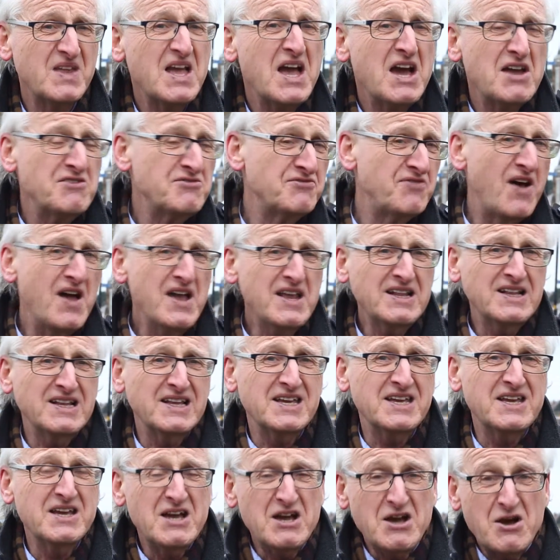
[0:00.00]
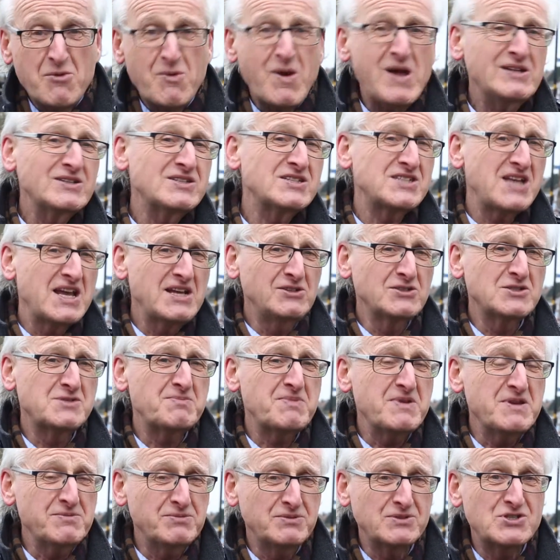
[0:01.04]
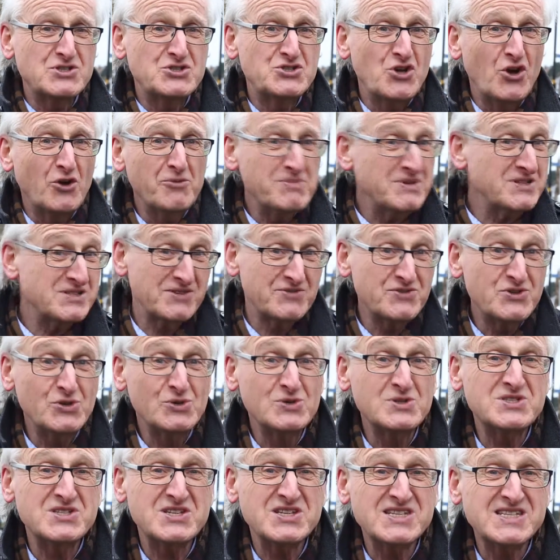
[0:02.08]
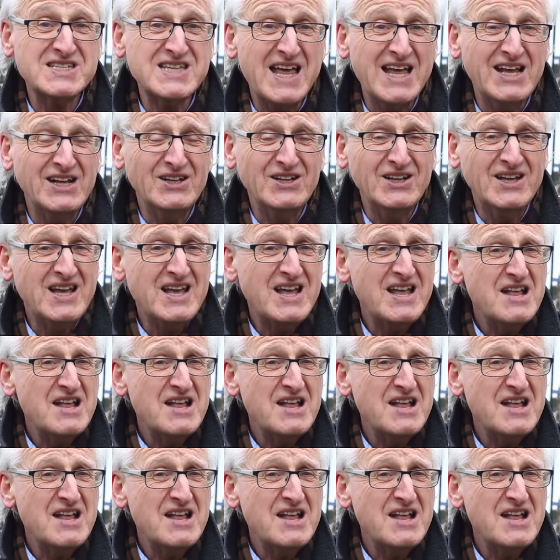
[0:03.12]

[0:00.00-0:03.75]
And finally, while salespeople's job is of course to sell,